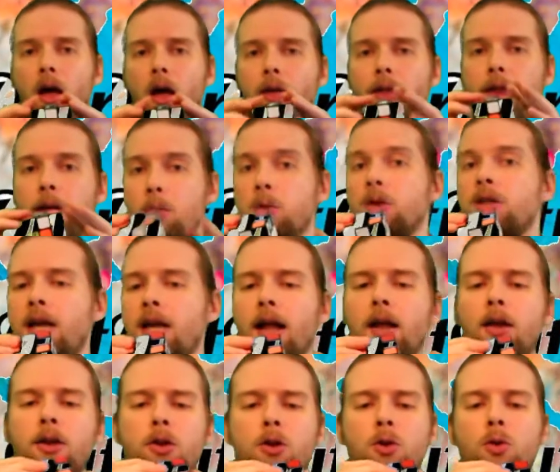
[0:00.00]
They would
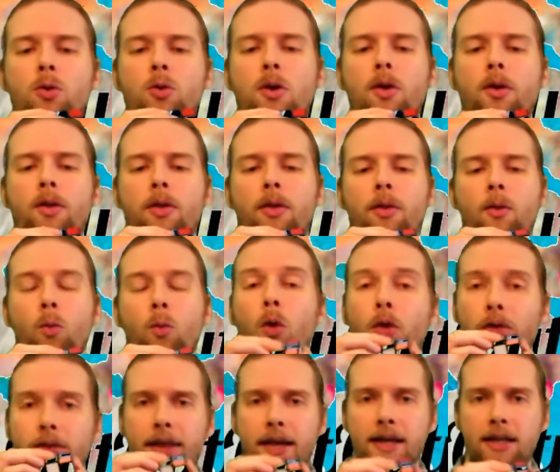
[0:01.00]
tell you
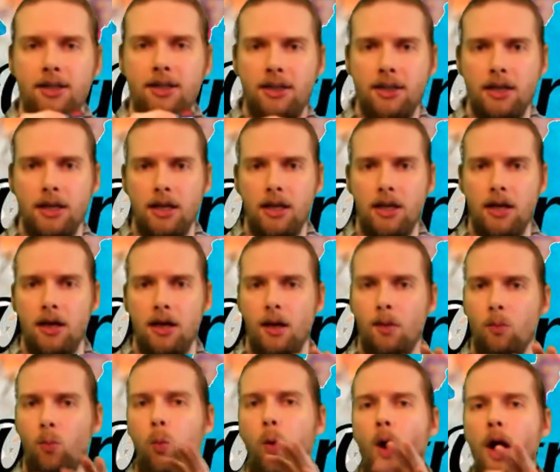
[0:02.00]
what they see
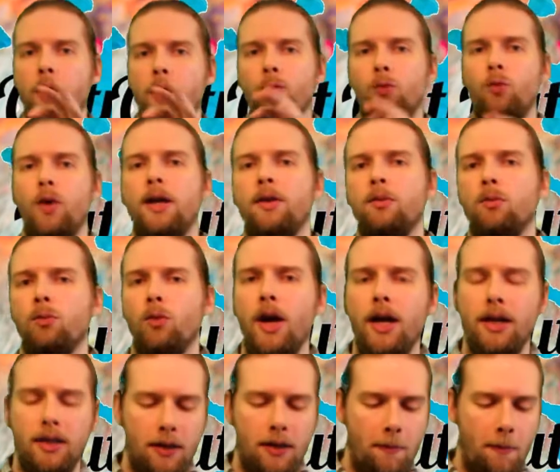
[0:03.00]
in white, red, and
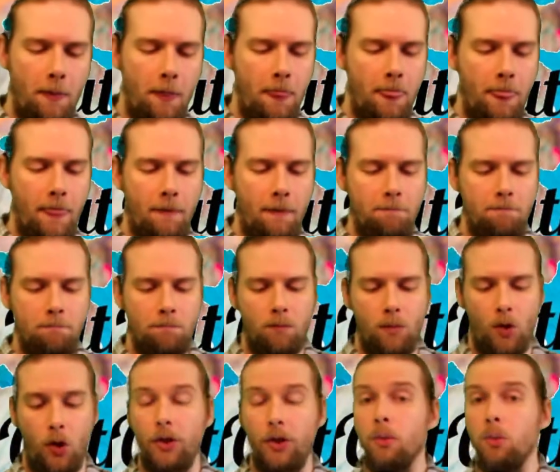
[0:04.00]
red.
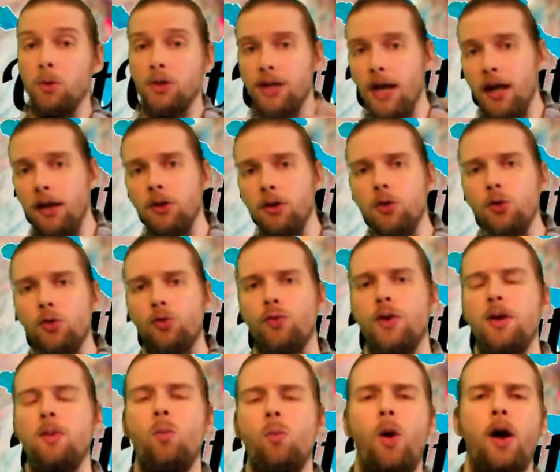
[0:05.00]
Or they would tell you
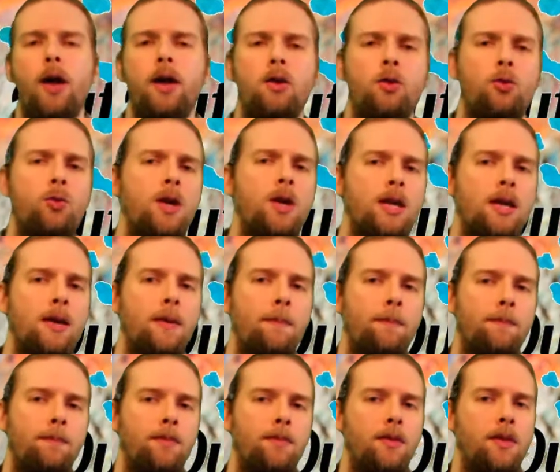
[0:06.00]
green, white, and green.
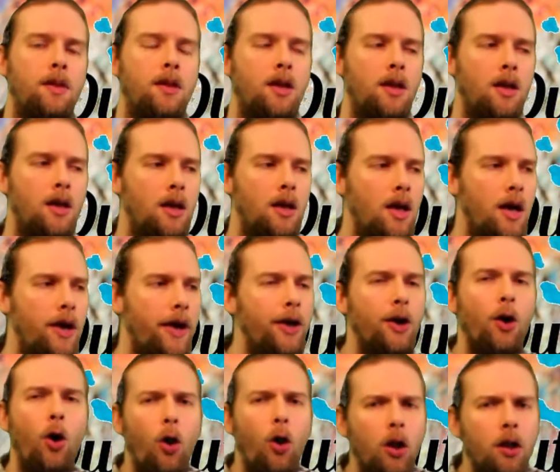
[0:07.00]
And
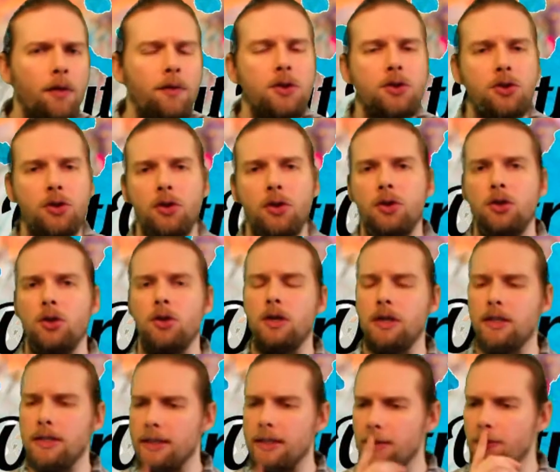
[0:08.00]
all of a sudden you
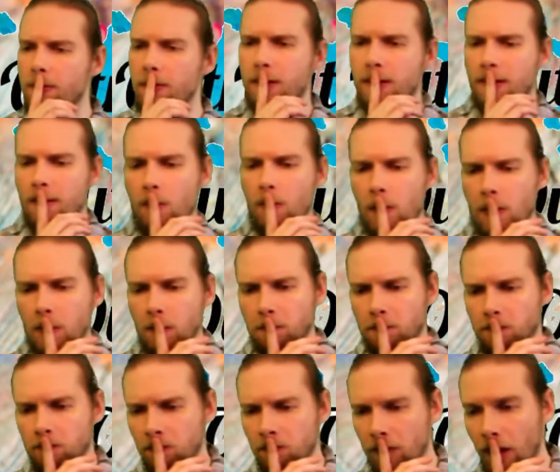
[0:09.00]
could say, well, you know what?
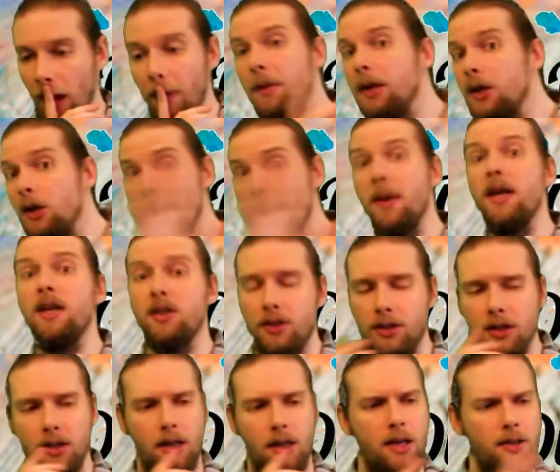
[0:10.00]
I mean, you may
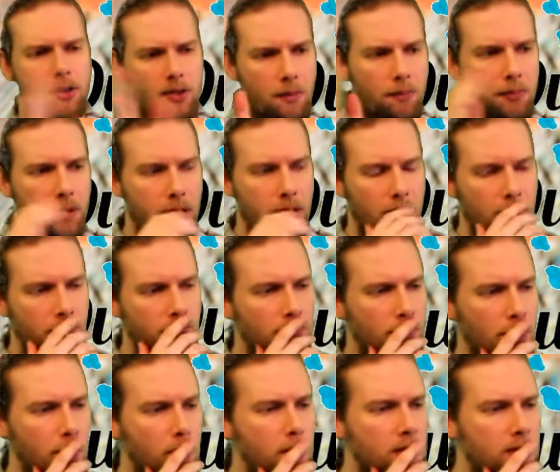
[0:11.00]
say that's complete
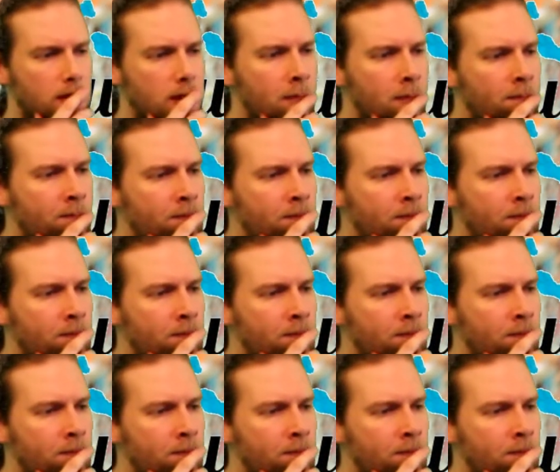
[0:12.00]
lunacy.